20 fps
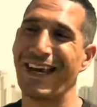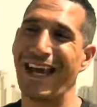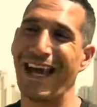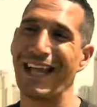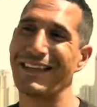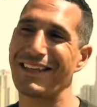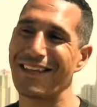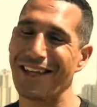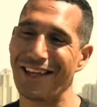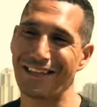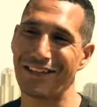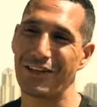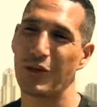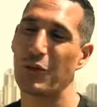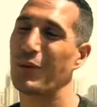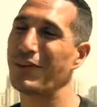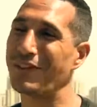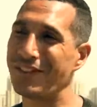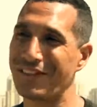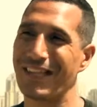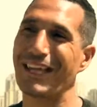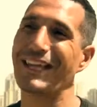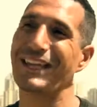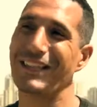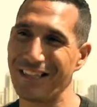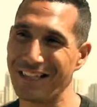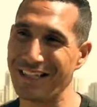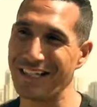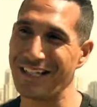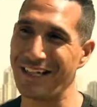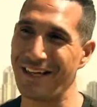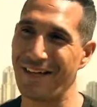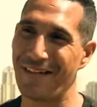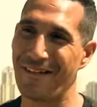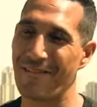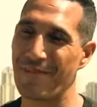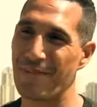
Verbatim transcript: And, and coincidentally,